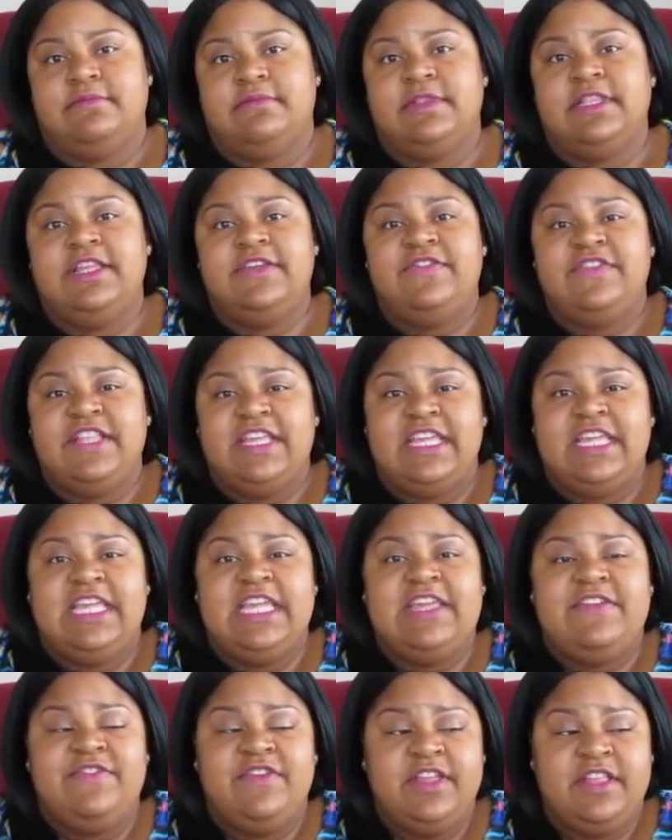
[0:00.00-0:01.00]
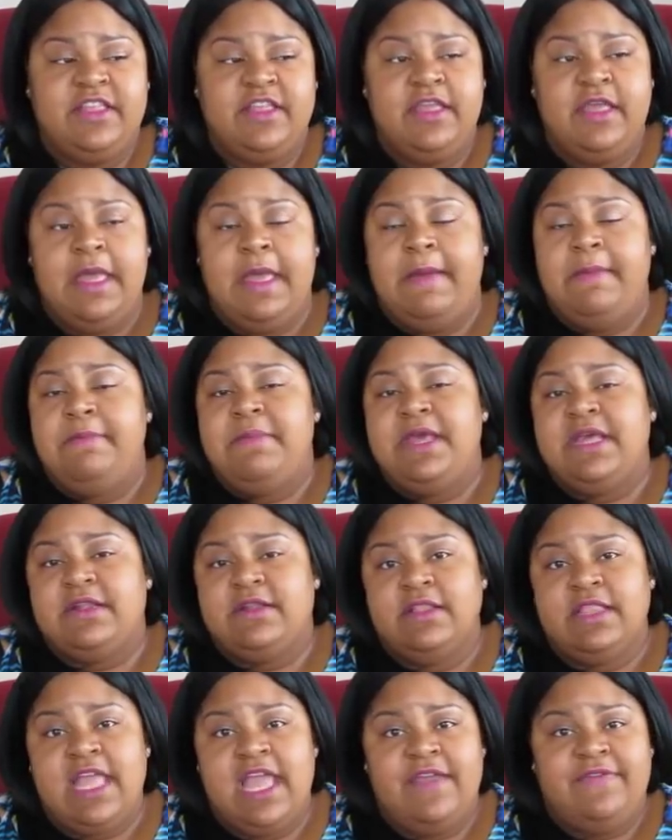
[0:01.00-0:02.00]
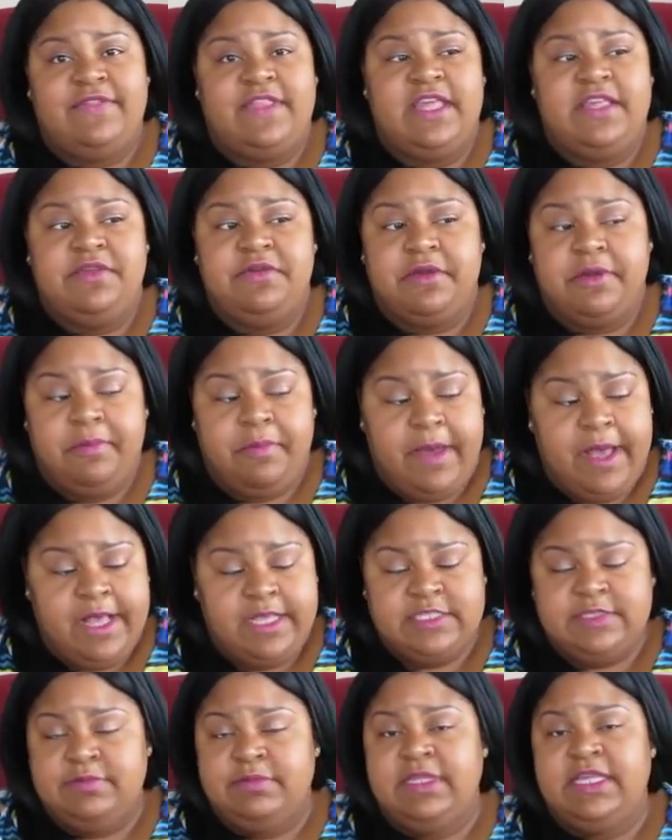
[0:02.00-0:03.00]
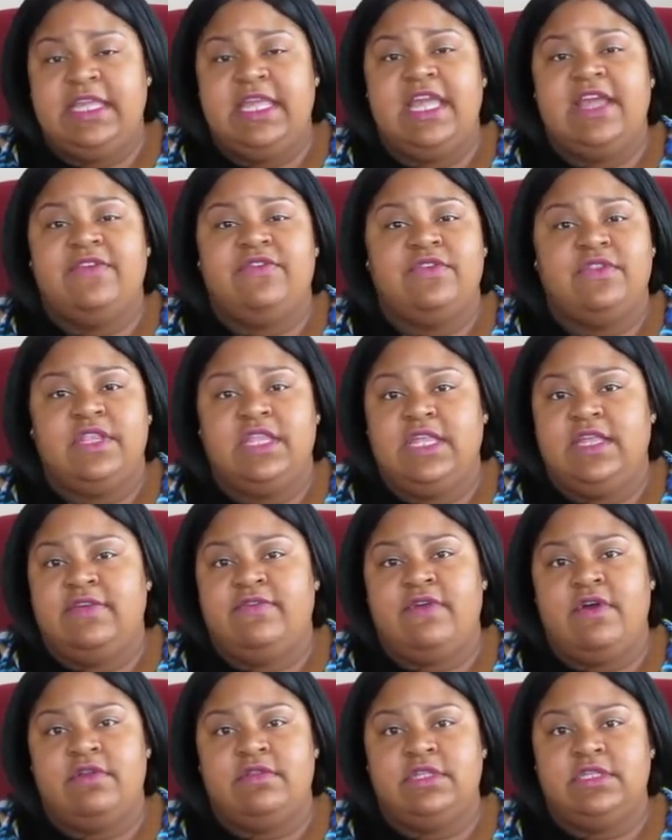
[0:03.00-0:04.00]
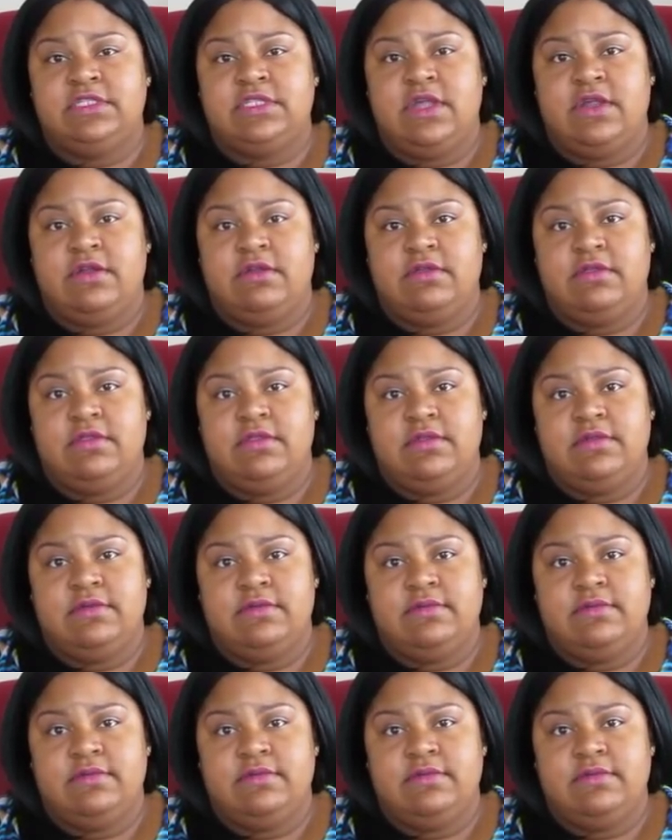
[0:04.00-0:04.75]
Living an even better life than you could possibly ever live on this earth.